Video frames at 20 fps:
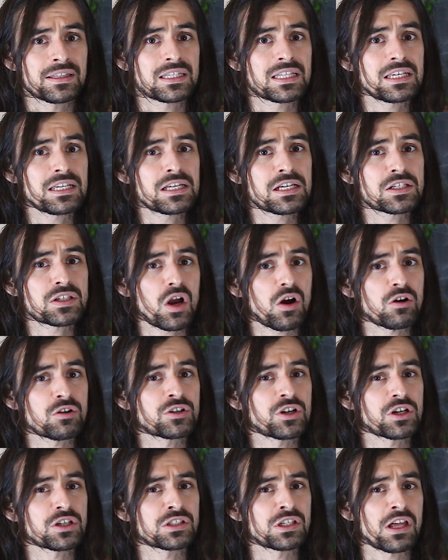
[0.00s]
These are
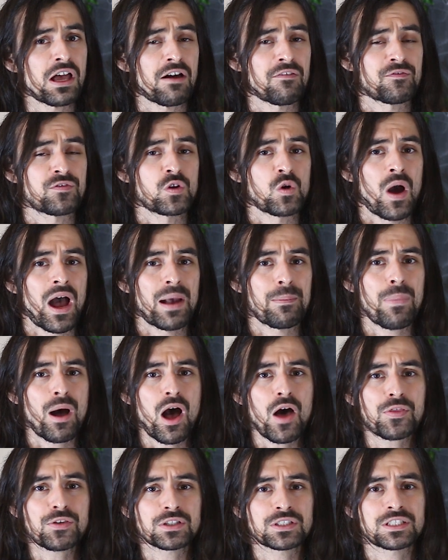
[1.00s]
just a few
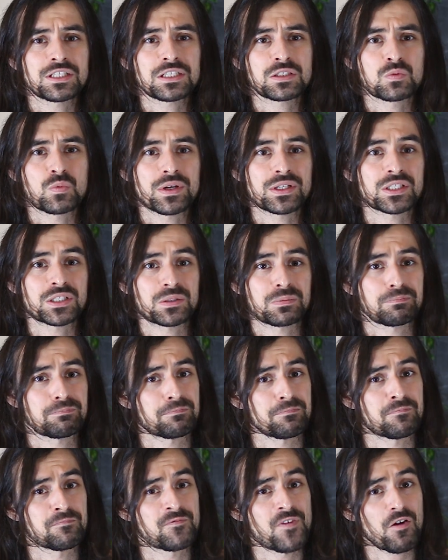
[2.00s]
hypotheses which
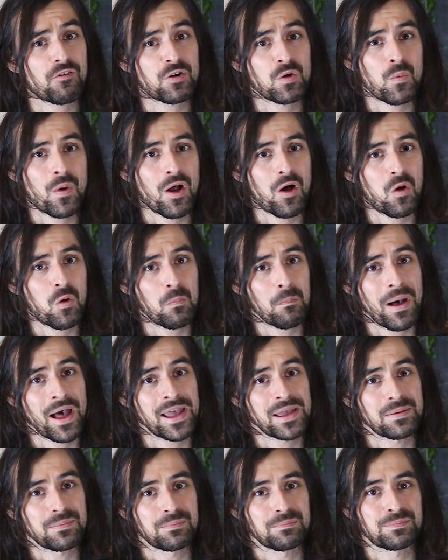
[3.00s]
very well
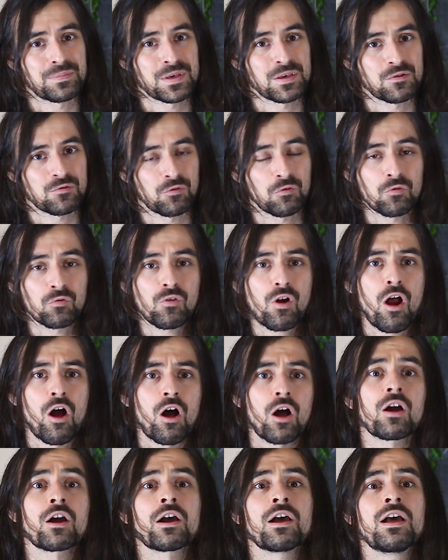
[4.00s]
might be
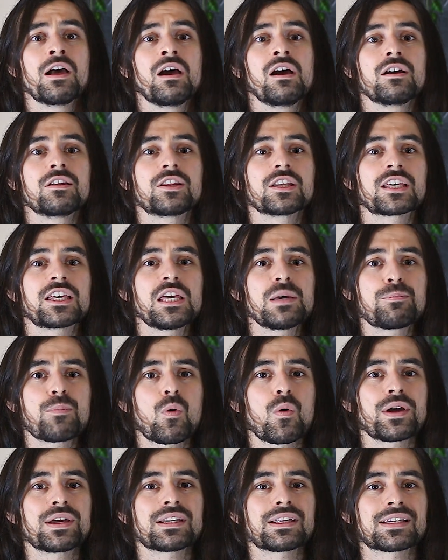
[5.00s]
wrong. The key
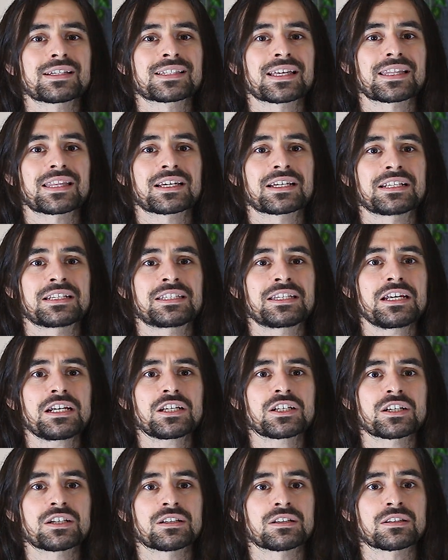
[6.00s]
point is that the
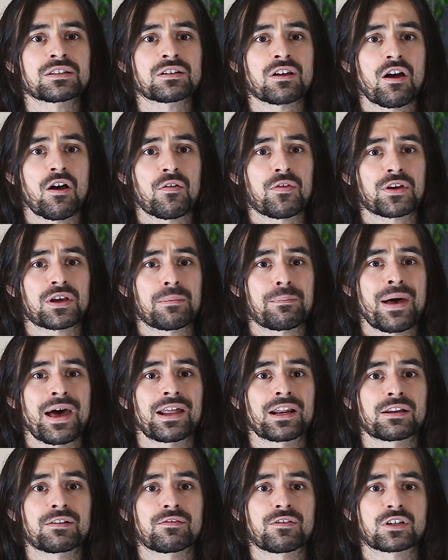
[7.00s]
conditions of the
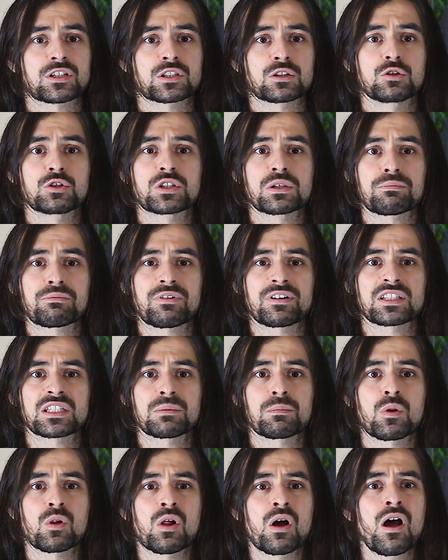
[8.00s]
competitive exclusion
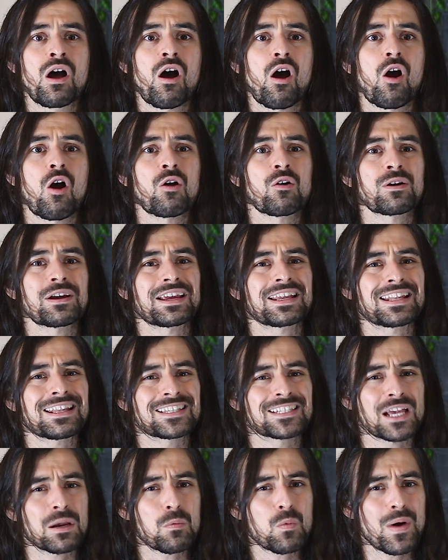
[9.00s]
principle are in
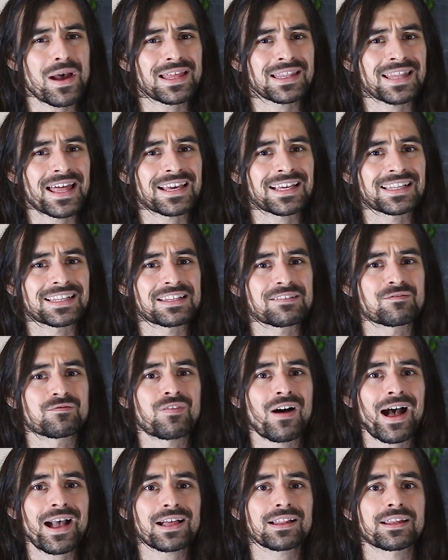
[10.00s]
some way likely
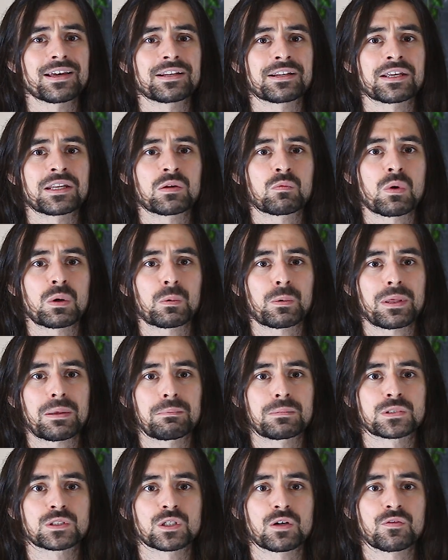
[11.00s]
violated when we
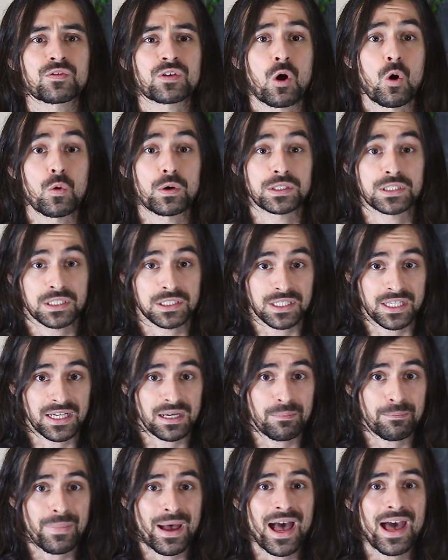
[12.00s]
observe coexisting
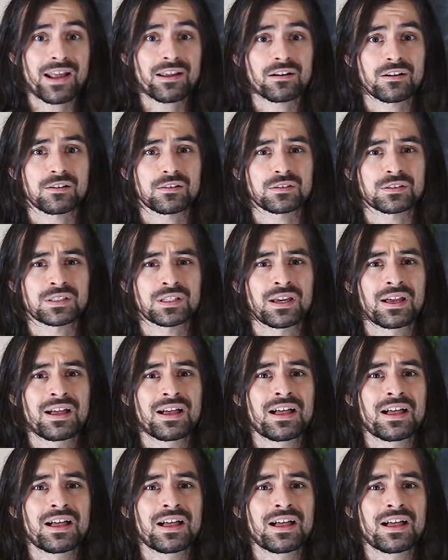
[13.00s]
competitors.